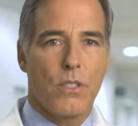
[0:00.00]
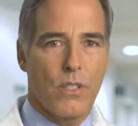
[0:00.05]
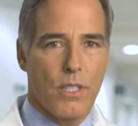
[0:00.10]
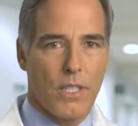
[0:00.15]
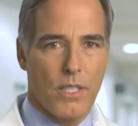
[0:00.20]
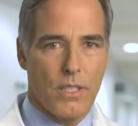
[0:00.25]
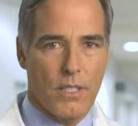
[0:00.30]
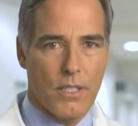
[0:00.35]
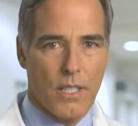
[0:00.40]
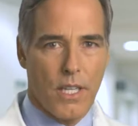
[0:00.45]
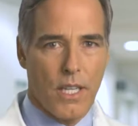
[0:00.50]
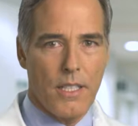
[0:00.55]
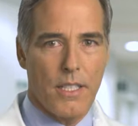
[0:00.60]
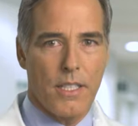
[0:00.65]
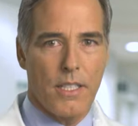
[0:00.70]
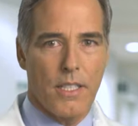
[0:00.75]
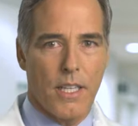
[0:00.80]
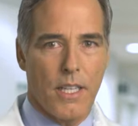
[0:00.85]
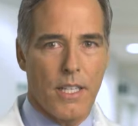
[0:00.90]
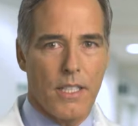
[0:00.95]
look inside
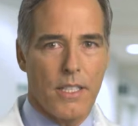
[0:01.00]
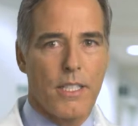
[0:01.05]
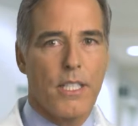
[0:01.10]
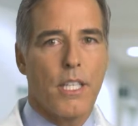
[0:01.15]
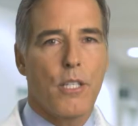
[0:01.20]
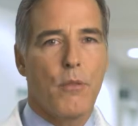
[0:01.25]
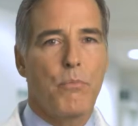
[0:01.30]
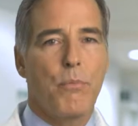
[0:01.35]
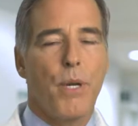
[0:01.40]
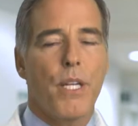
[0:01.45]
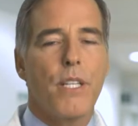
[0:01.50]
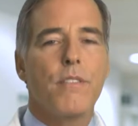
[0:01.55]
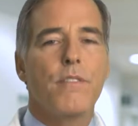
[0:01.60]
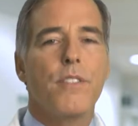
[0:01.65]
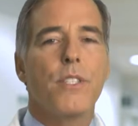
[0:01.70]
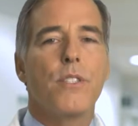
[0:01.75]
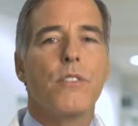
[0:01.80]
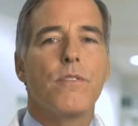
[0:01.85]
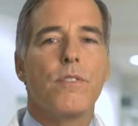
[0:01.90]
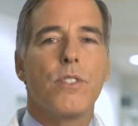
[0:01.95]
the eye and get a better
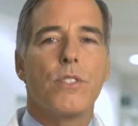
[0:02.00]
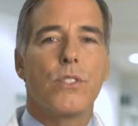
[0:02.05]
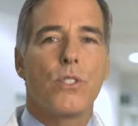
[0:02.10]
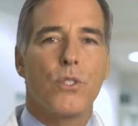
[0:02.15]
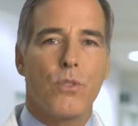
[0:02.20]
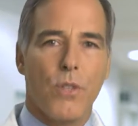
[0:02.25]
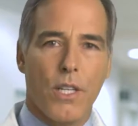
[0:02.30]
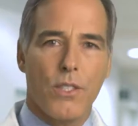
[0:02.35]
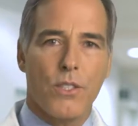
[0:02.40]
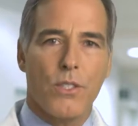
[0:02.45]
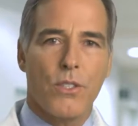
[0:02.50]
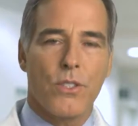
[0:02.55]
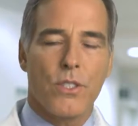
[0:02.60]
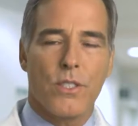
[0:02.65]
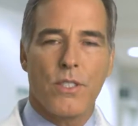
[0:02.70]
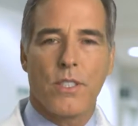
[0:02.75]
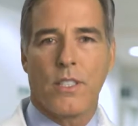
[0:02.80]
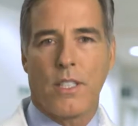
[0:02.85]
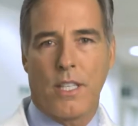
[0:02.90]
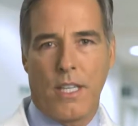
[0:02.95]
view of the structures
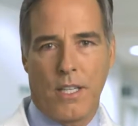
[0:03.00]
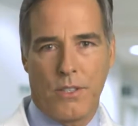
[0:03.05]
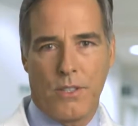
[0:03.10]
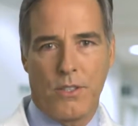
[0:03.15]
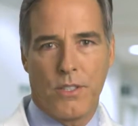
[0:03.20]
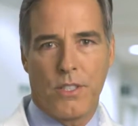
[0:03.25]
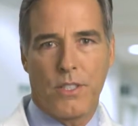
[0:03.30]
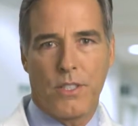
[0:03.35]
that allow you to